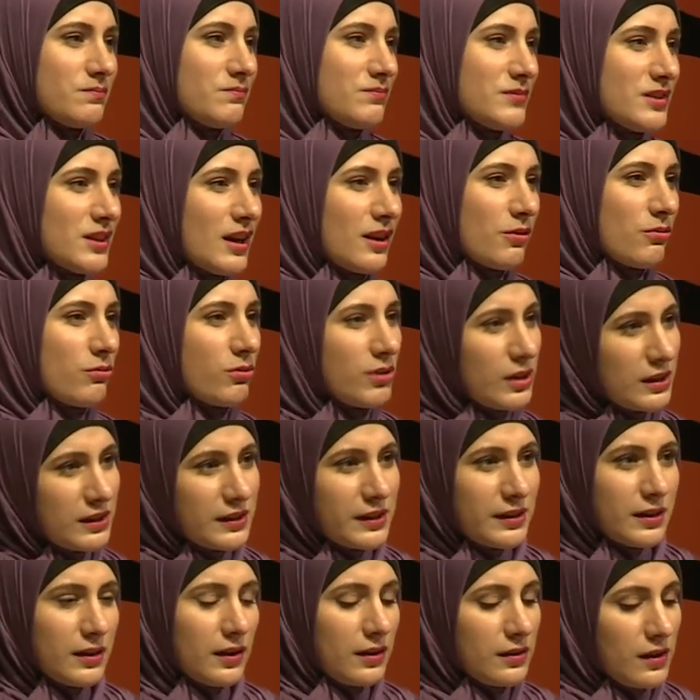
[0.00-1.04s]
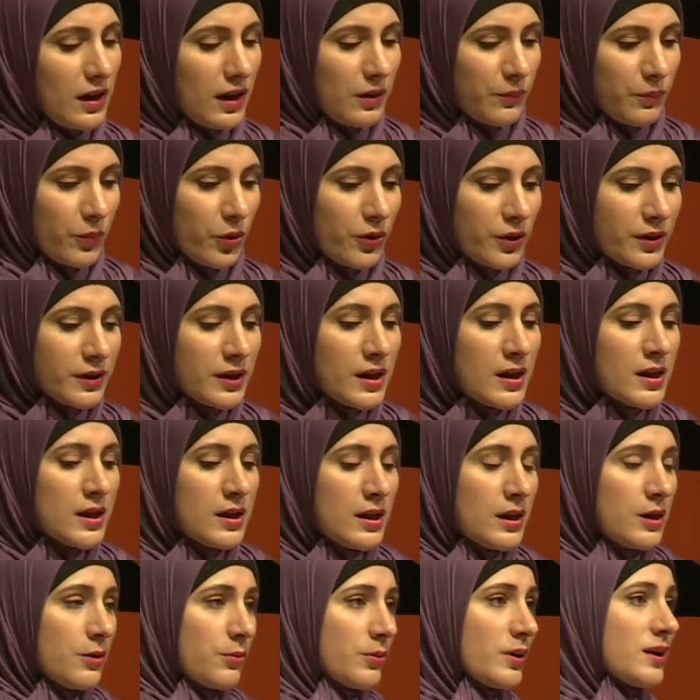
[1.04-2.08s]
not really a lot more,
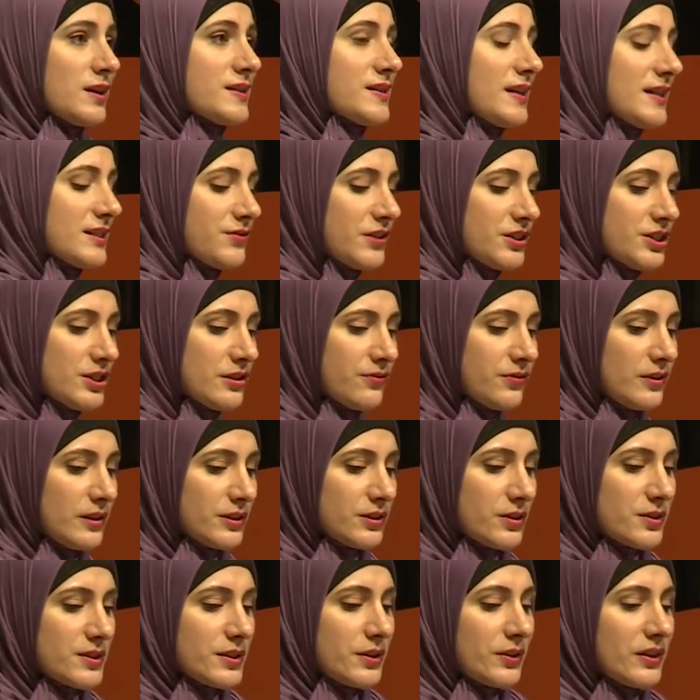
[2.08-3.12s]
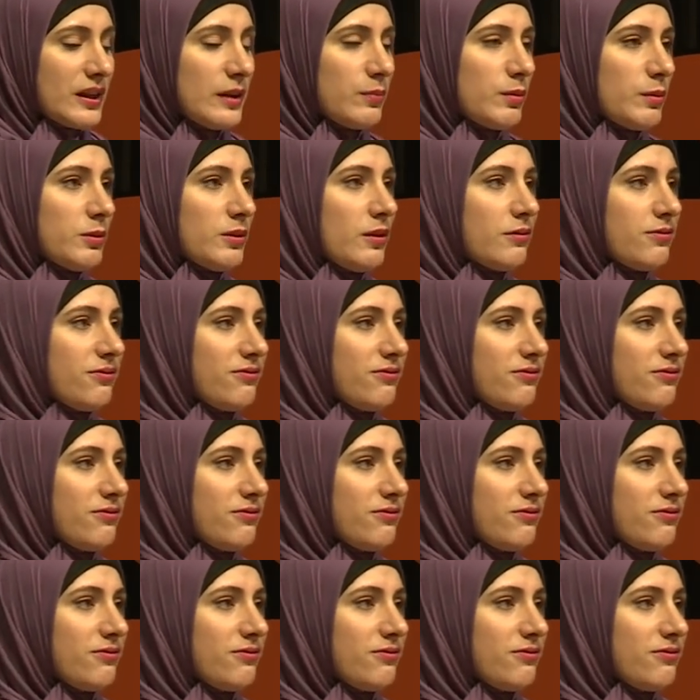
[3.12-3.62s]
whereas SVG filters are capable